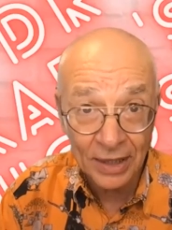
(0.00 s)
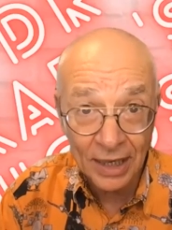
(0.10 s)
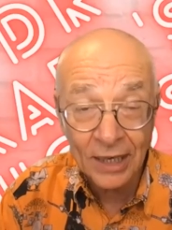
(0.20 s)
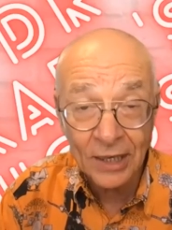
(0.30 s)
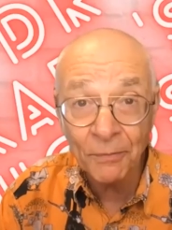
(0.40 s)

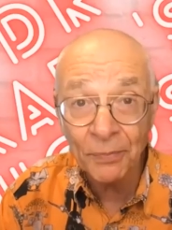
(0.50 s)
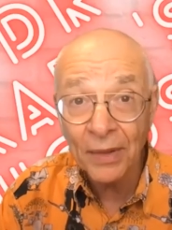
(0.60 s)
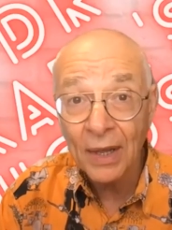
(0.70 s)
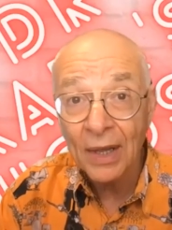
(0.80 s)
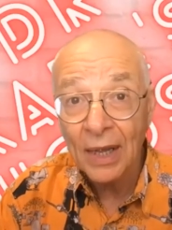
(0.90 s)
Kingdom,
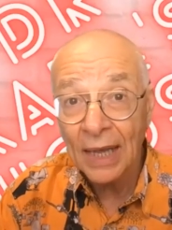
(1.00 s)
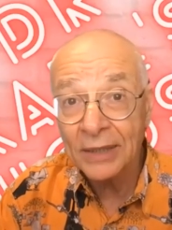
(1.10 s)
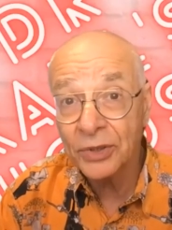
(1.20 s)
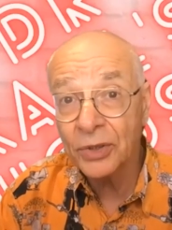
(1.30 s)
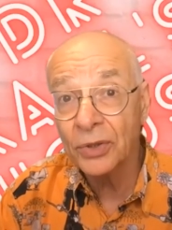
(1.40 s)

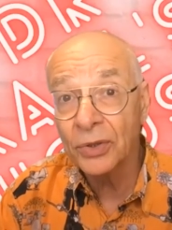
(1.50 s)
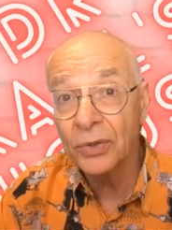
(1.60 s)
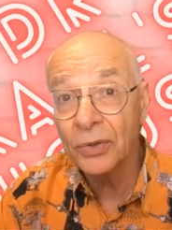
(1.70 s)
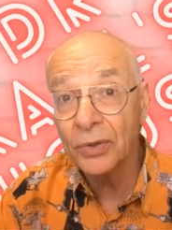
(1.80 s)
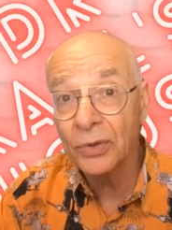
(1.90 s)

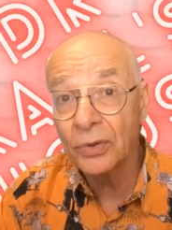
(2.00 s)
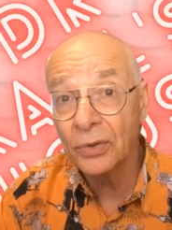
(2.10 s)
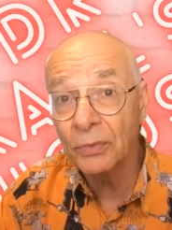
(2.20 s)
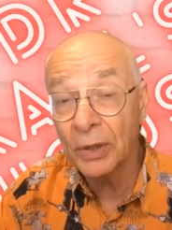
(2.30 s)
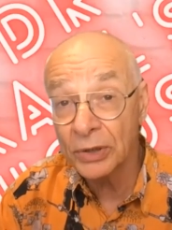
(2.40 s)

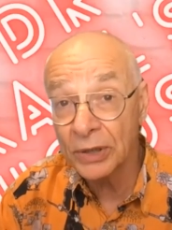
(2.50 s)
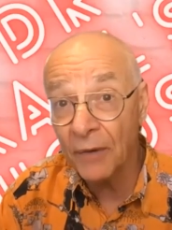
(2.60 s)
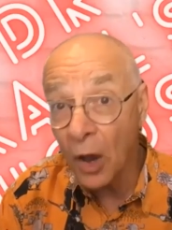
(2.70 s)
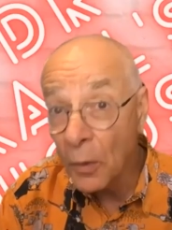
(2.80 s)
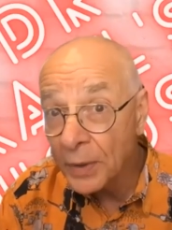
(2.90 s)
because they've
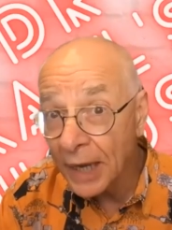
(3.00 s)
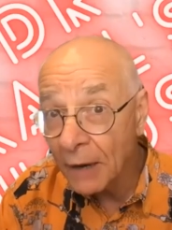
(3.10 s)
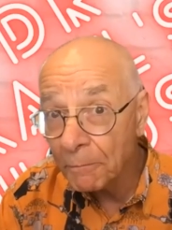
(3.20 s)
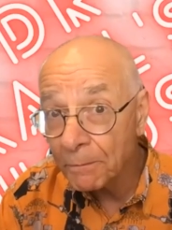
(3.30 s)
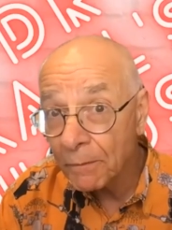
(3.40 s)
opened
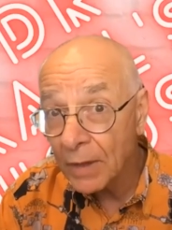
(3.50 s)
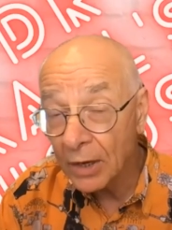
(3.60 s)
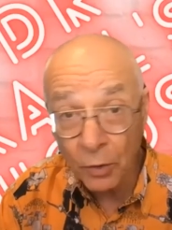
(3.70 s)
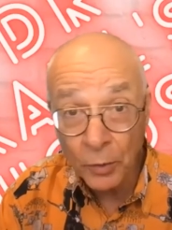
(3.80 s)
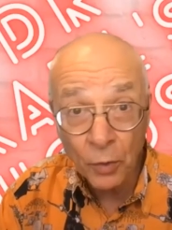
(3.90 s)
up
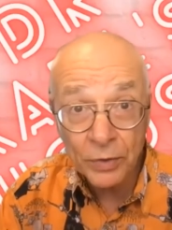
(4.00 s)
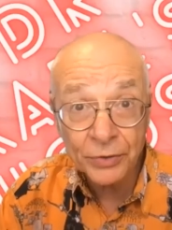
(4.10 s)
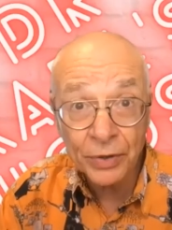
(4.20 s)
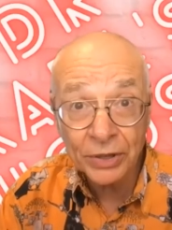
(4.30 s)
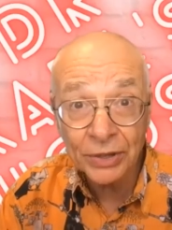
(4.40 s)
and dropped all
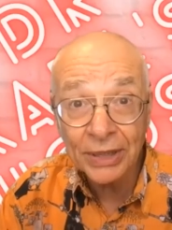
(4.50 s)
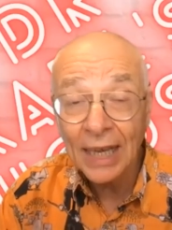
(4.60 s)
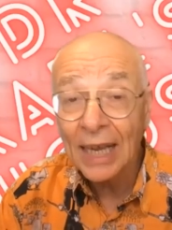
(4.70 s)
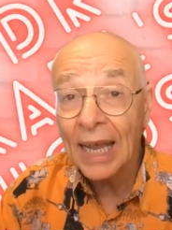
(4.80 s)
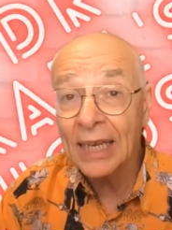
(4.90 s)
restrictions,
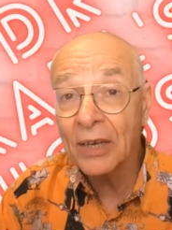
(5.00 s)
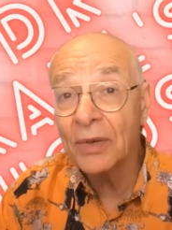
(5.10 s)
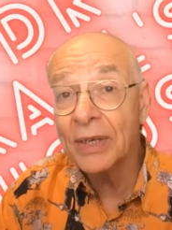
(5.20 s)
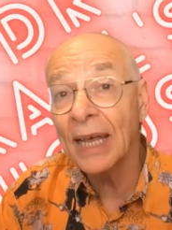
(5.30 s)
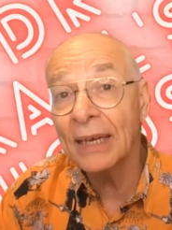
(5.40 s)
and they're
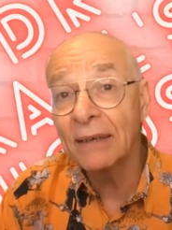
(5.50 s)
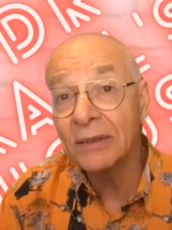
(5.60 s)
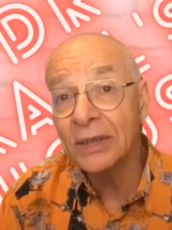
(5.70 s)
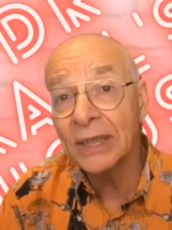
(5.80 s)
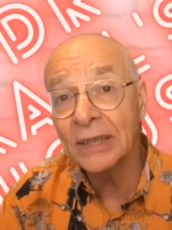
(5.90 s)
in that
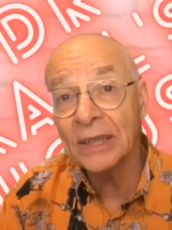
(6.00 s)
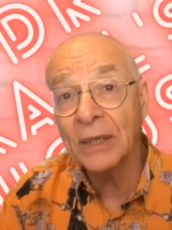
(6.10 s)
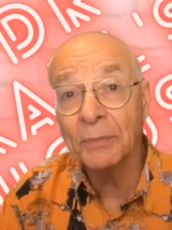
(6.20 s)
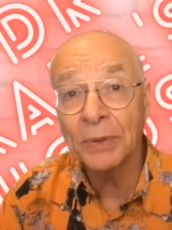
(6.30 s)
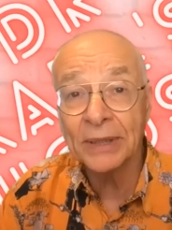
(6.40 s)

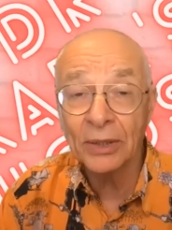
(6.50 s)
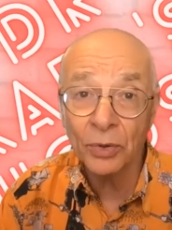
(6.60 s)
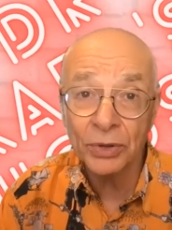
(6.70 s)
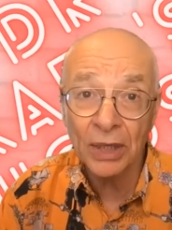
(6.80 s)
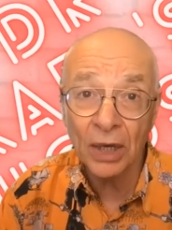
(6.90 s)
60%
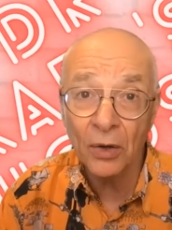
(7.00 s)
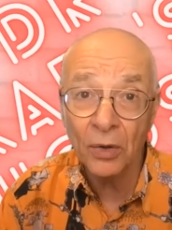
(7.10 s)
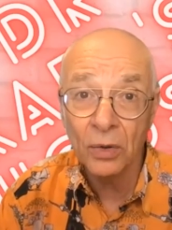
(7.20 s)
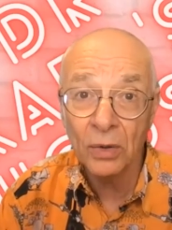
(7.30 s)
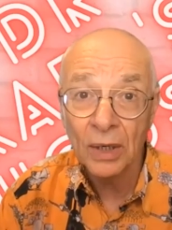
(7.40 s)
or
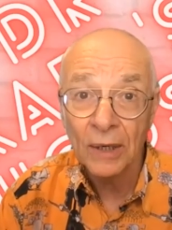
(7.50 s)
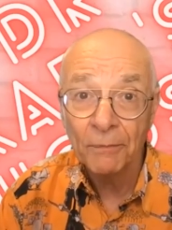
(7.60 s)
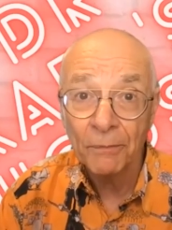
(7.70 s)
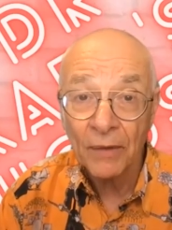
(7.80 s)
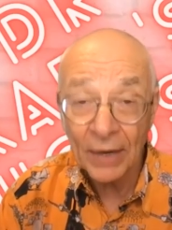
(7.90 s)
so
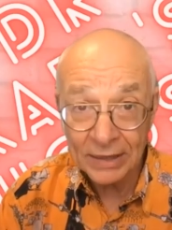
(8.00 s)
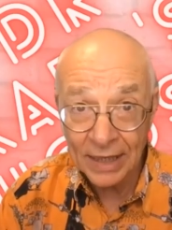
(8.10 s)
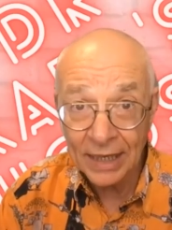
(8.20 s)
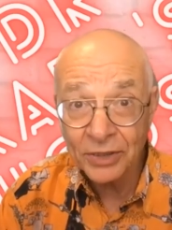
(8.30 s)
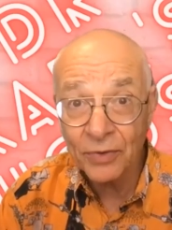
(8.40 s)

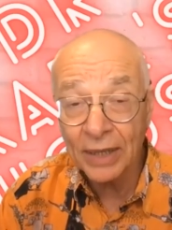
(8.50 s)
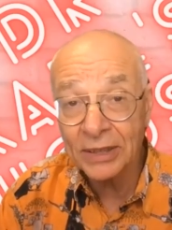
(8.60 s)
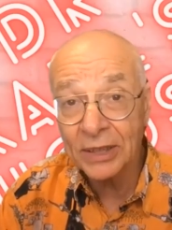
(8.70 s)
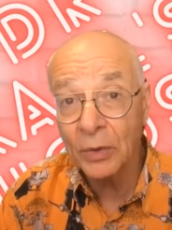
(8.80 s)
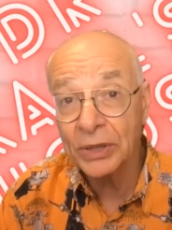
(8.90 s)
vaccination rate.
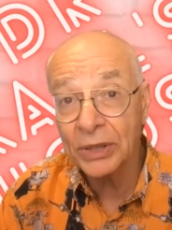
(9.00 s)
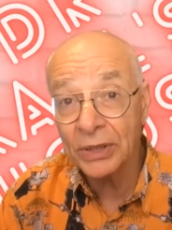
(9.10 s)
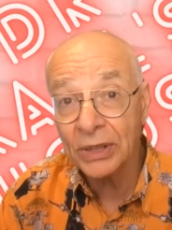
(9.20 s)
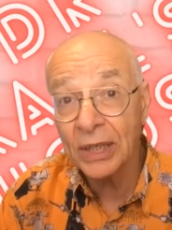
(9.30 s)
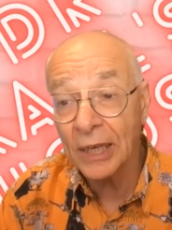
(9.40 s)
So we shall
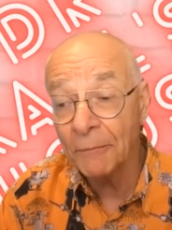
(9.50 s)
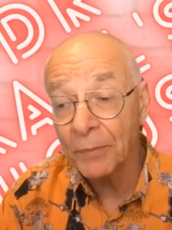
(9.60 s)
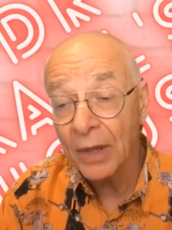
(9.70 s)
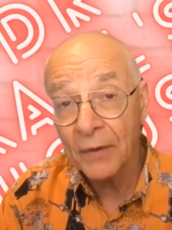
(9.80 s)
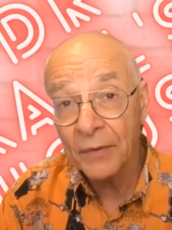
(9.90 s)
see
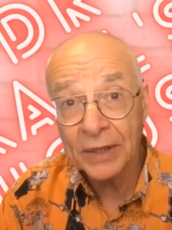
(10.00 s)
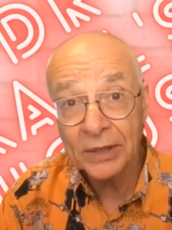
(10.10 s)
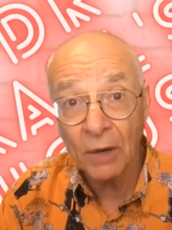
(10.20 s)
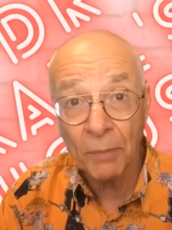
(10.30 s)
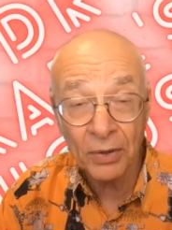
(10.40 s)
if this
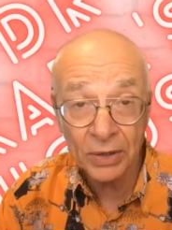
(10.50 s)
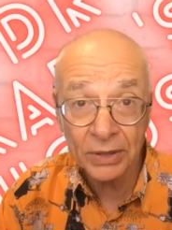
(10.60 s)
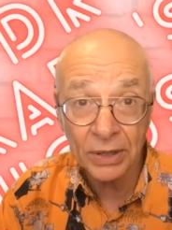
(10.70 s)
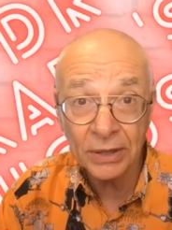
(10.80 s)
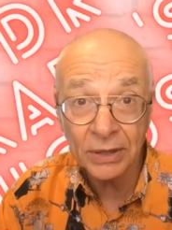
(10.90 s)

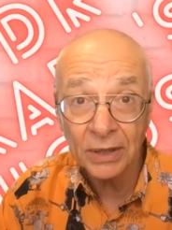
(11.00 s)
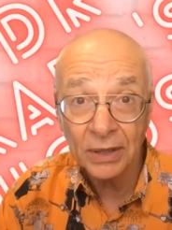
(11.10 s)
hypothesis